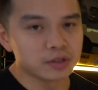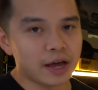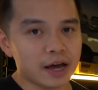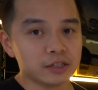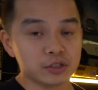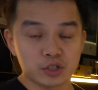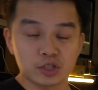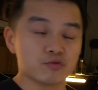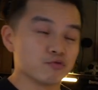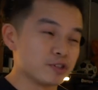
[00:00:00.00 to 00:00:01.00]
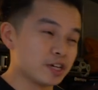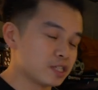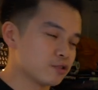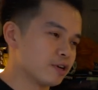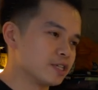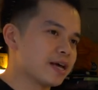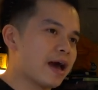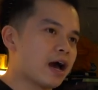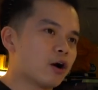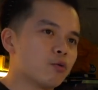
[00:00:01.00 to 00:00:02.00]
and just reiterate
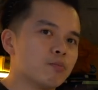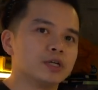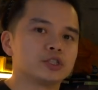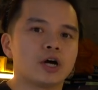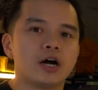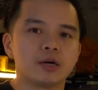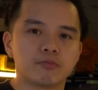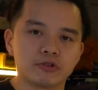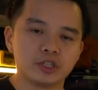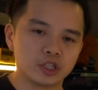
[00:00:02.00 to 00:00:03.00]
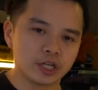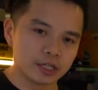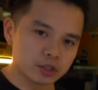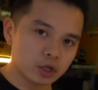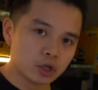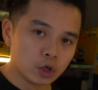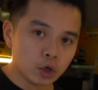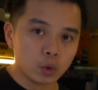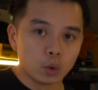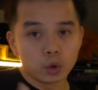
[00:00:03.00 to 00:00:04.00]
how much I appreciate
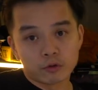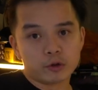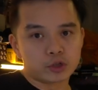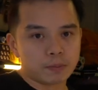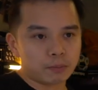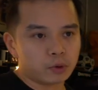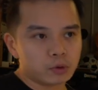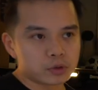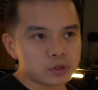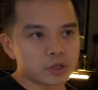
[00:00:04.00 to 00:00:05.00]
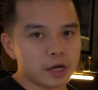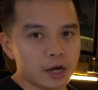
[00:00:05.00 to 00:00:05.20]
all of your support,